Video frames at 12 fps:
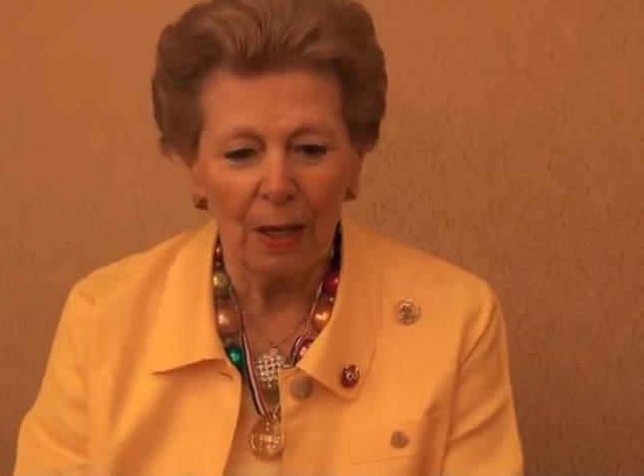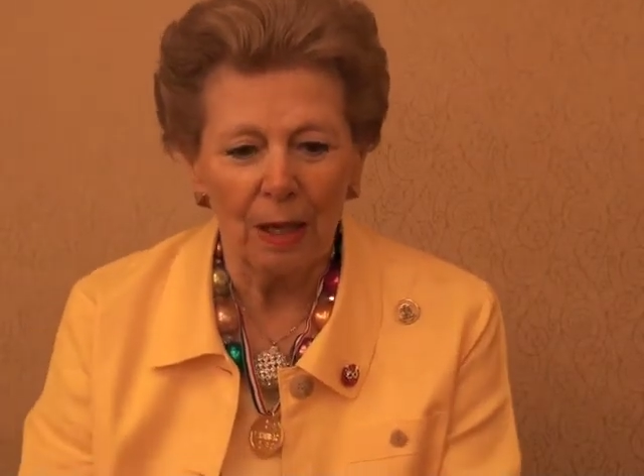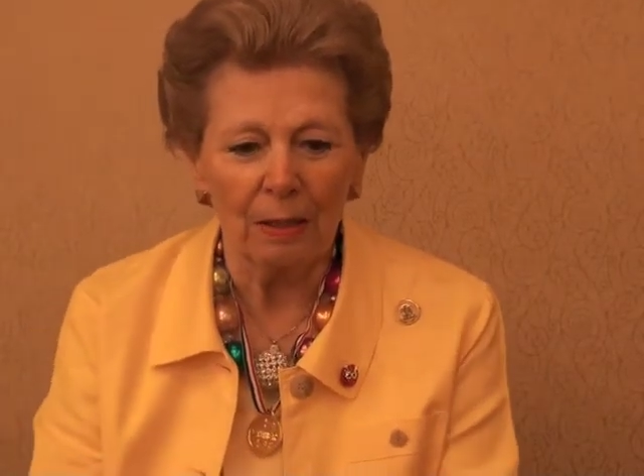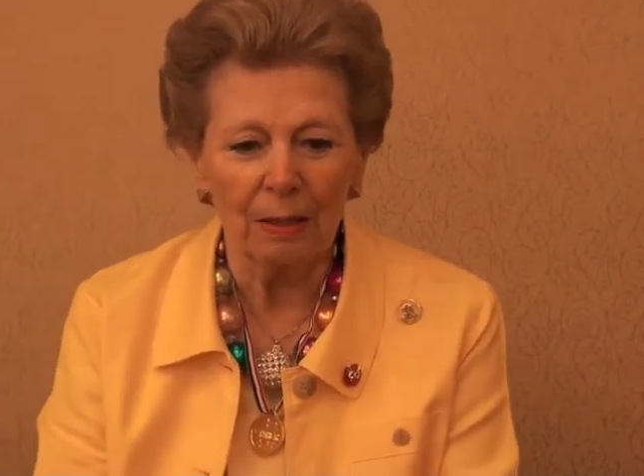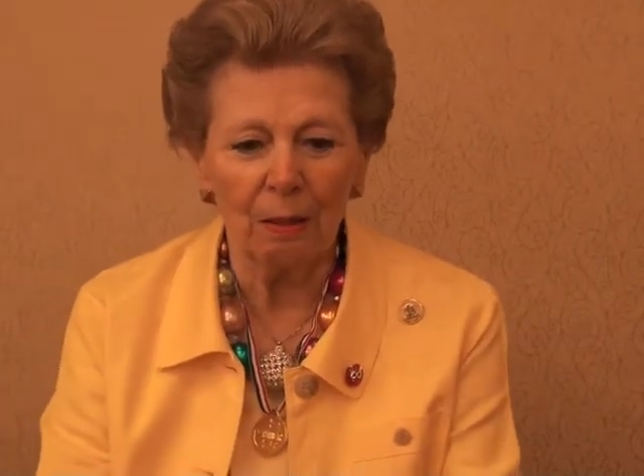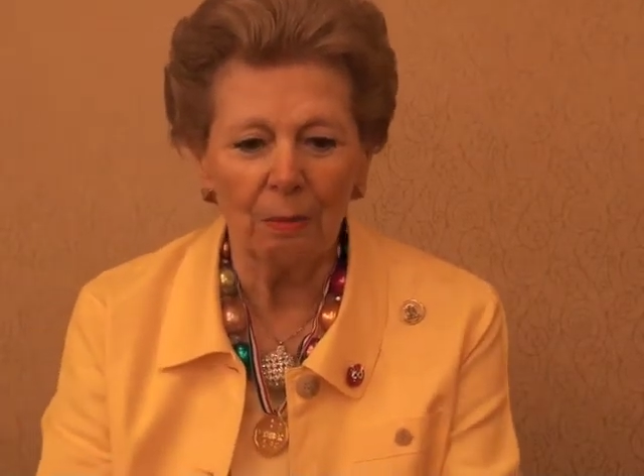
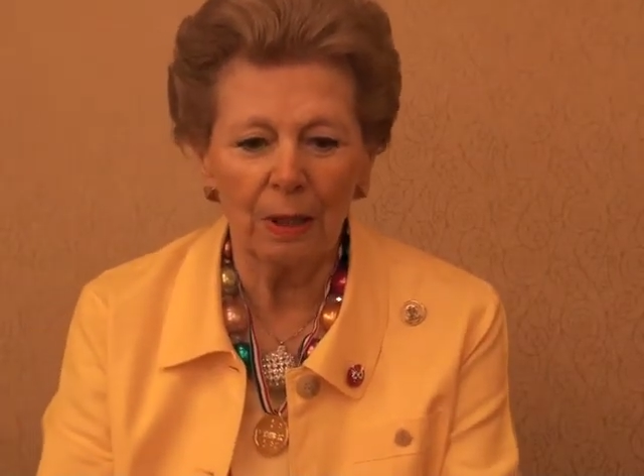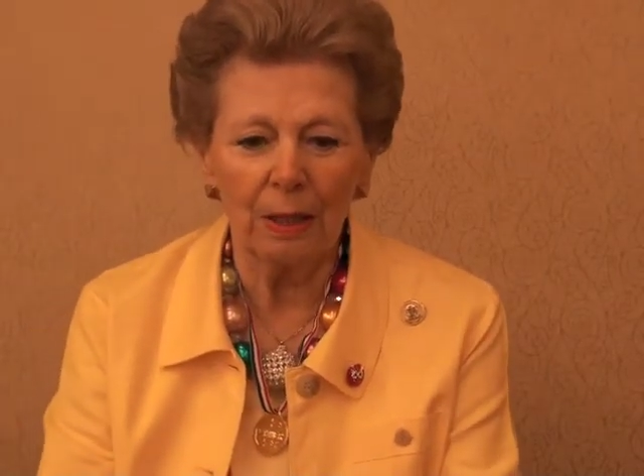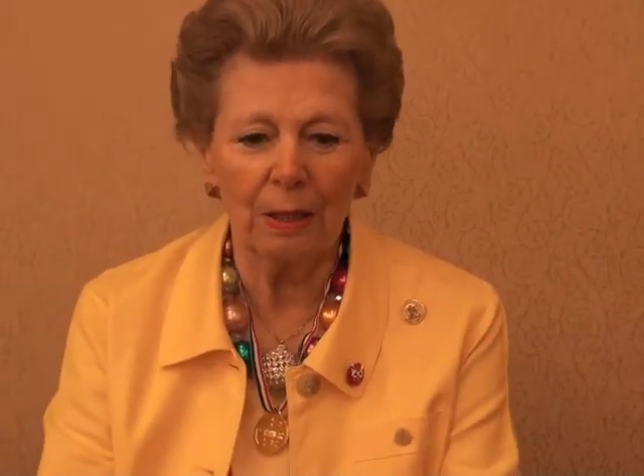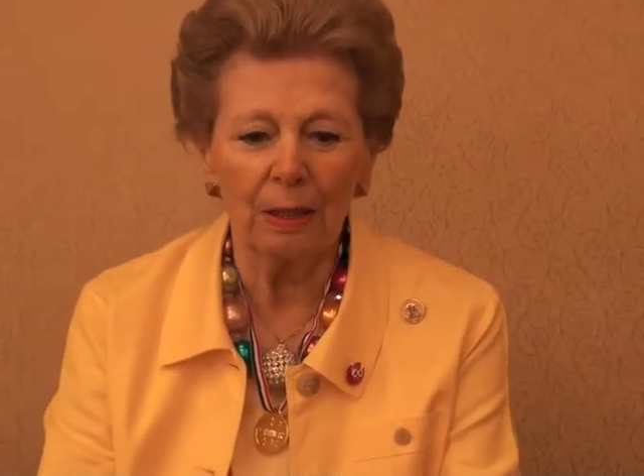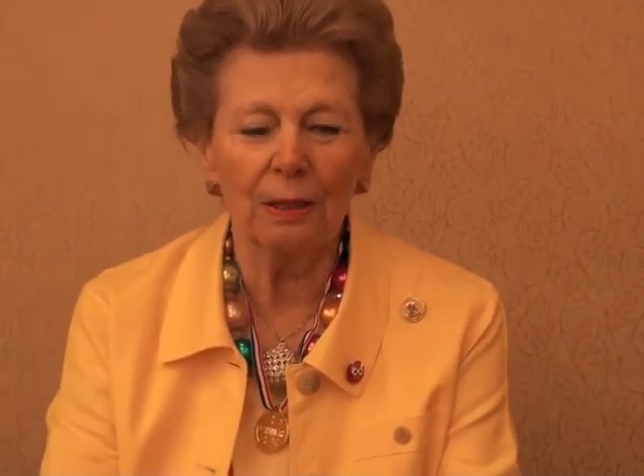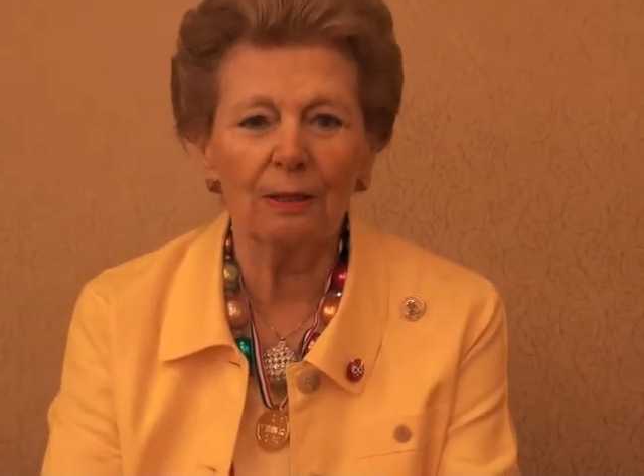And
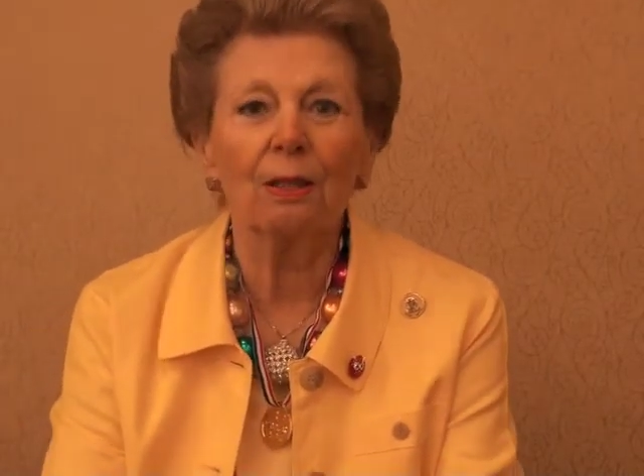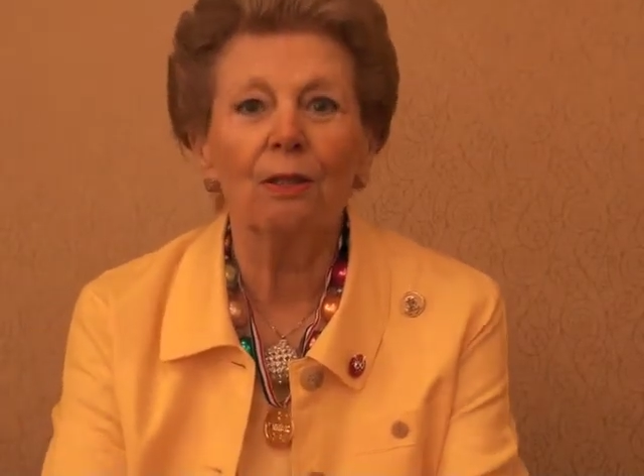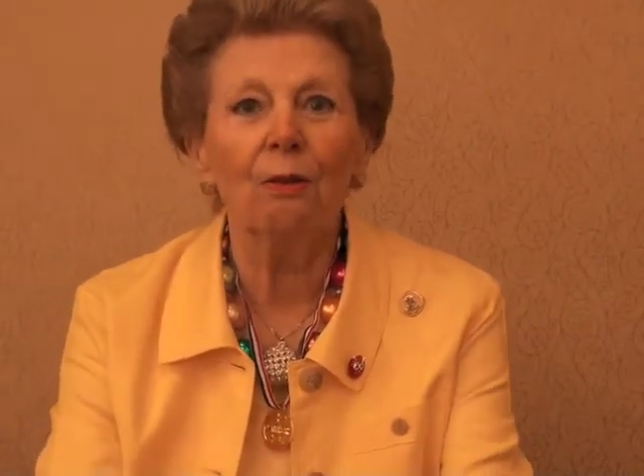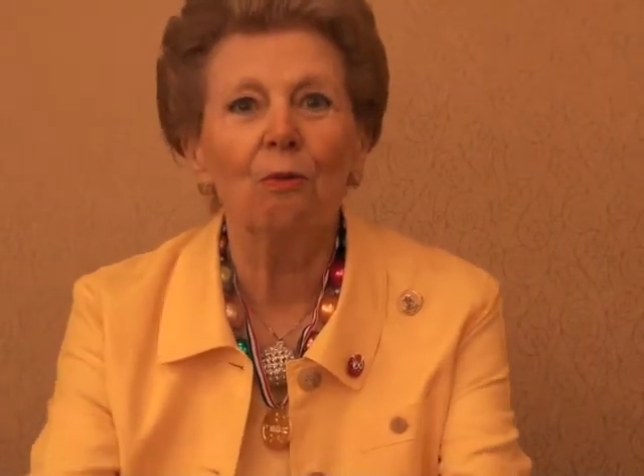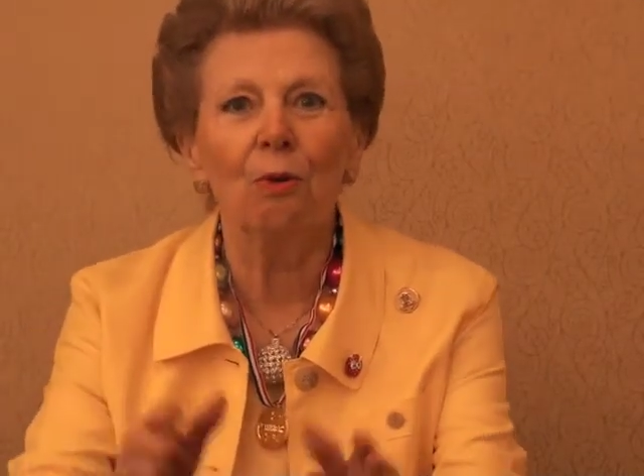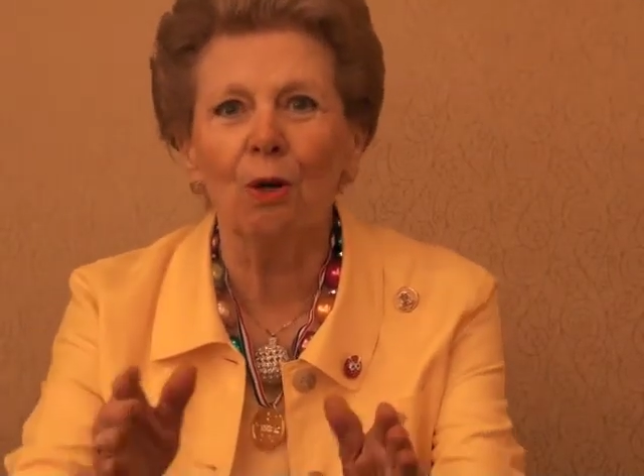somebody else,
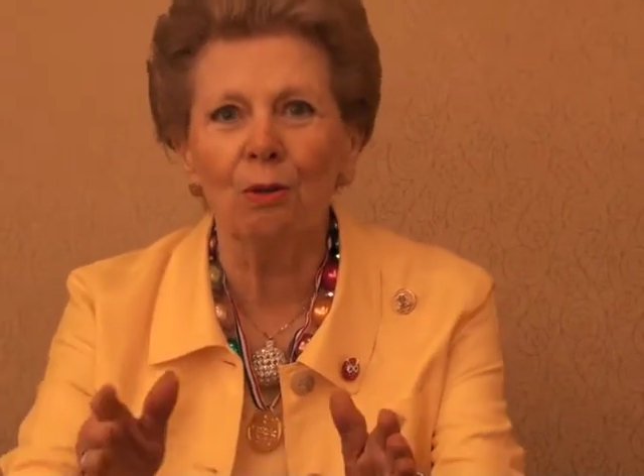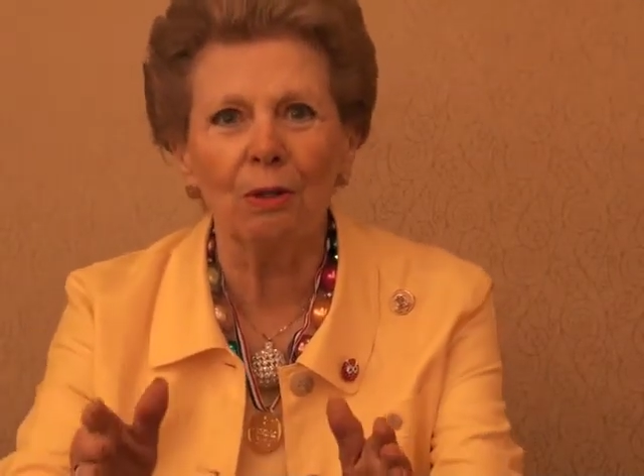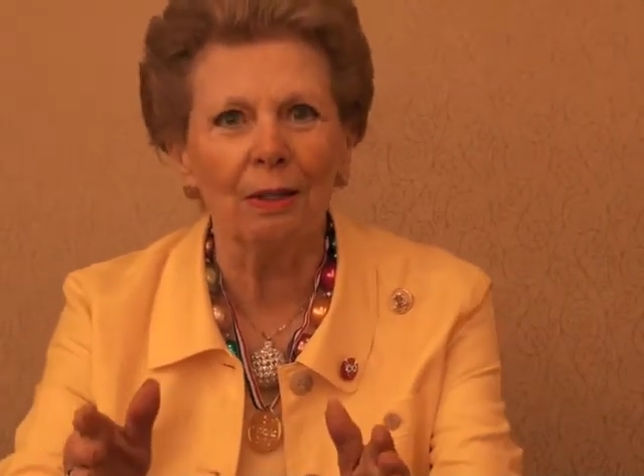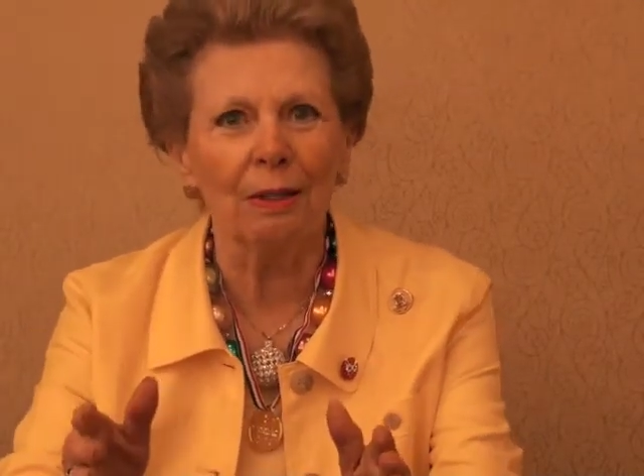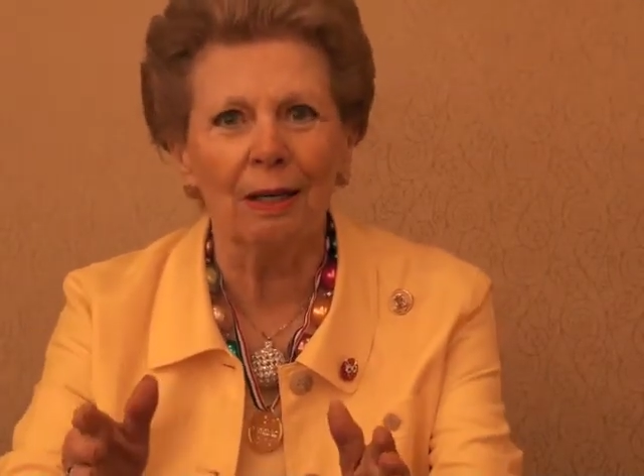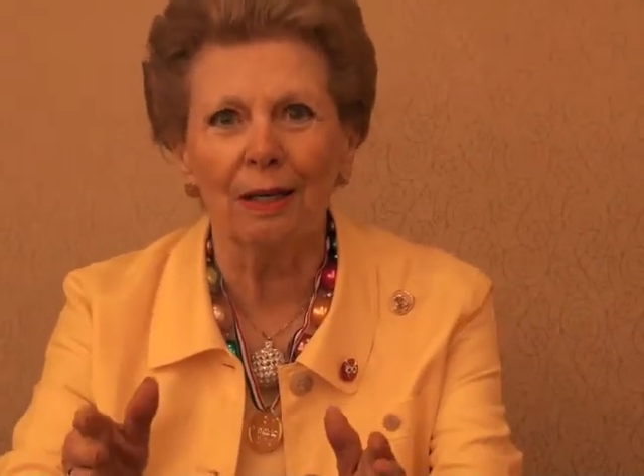Rosalind,